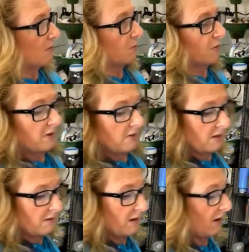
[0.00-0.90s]
going to bring
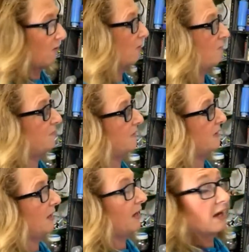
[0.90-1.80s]
that down.
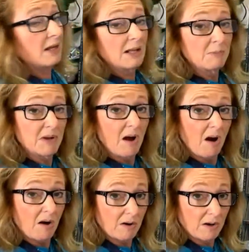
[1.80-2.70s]
Again, I'm going to
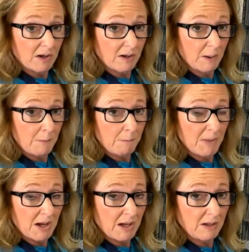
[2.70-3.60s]
arc
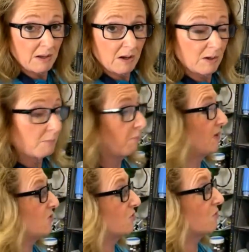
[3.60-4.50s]
my, my
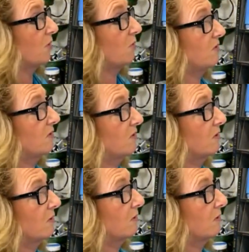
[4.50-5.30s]
strokes.